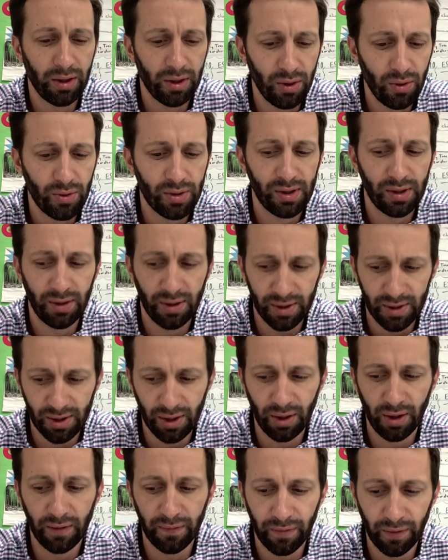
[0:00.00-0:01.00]
using the
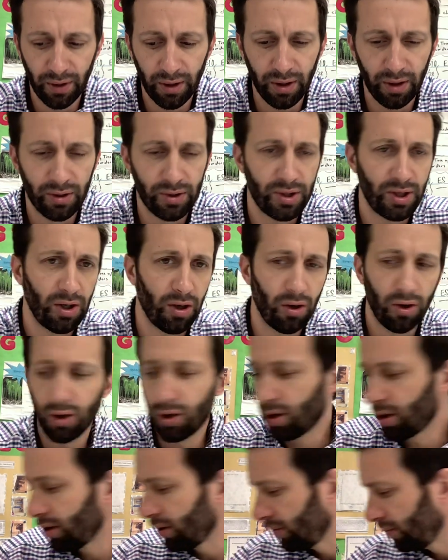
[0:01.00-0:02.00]
sun for energy are?